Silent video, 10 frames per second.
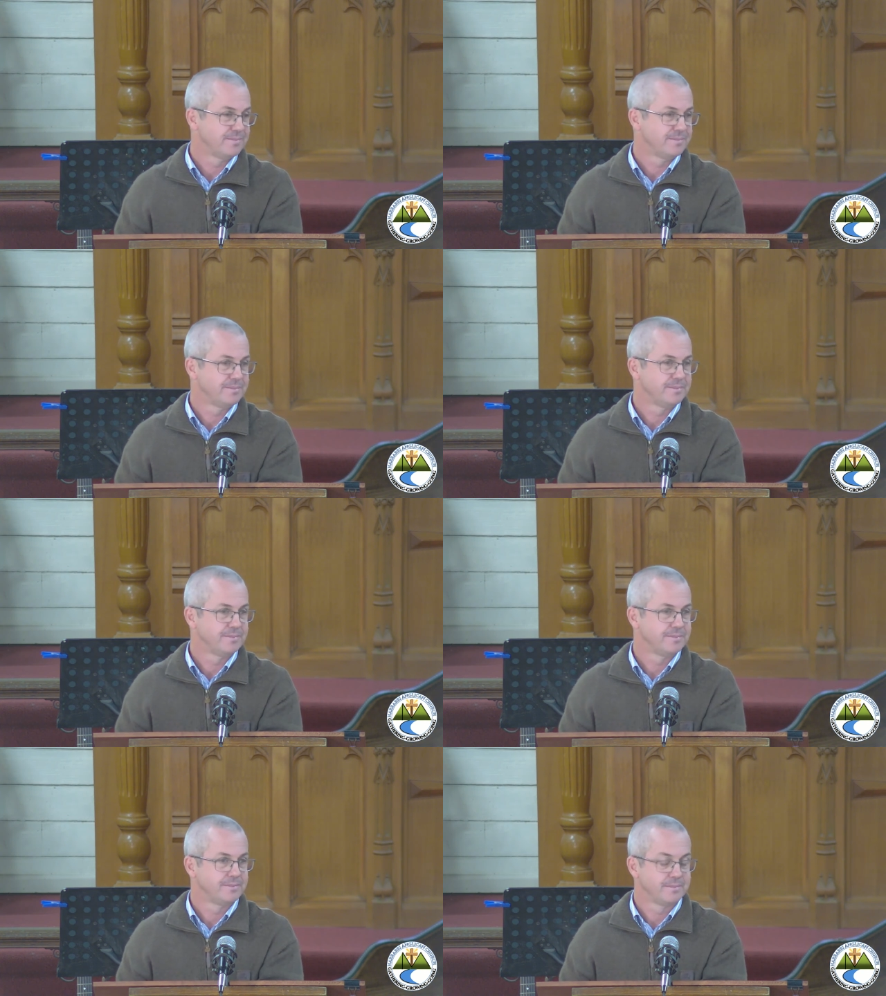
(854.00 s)

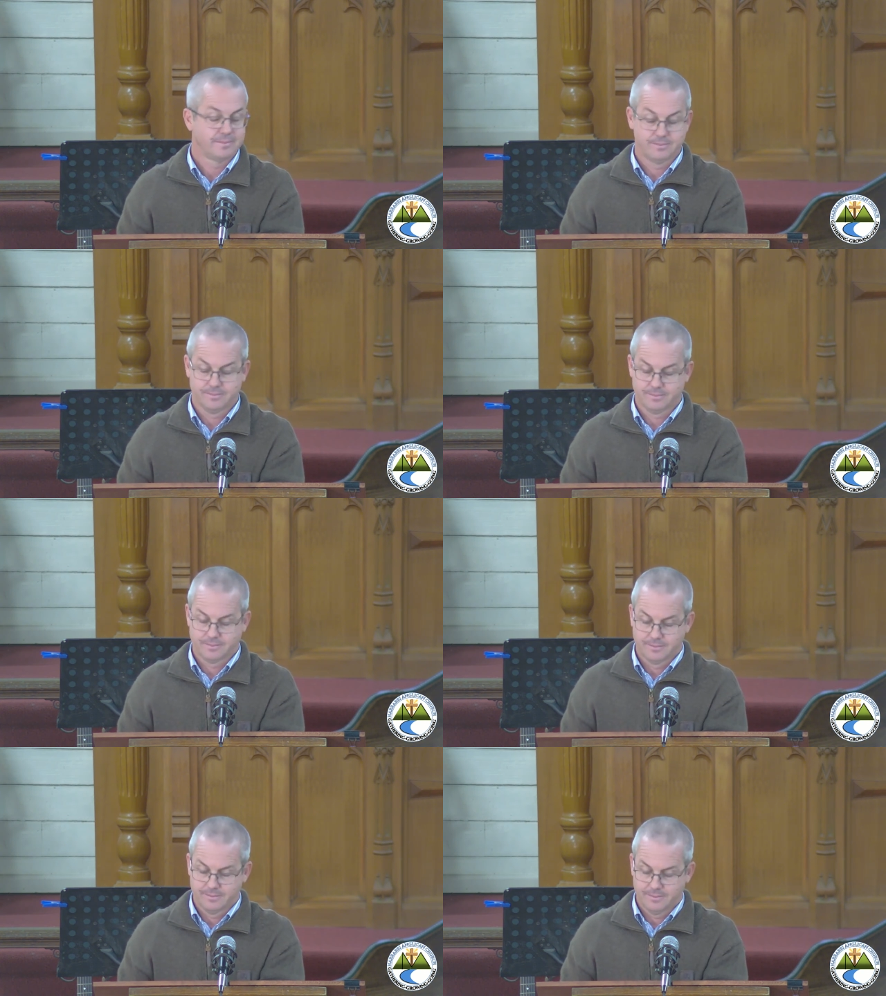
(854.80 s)

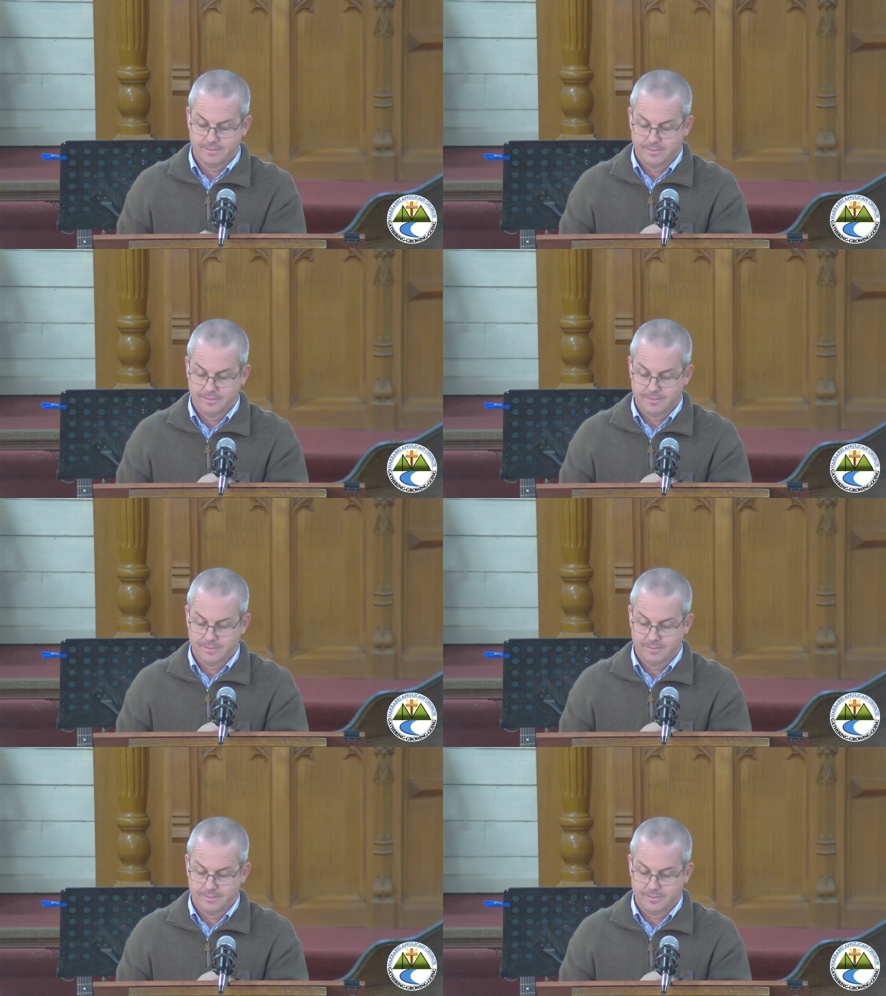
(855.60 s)
Nothing is said.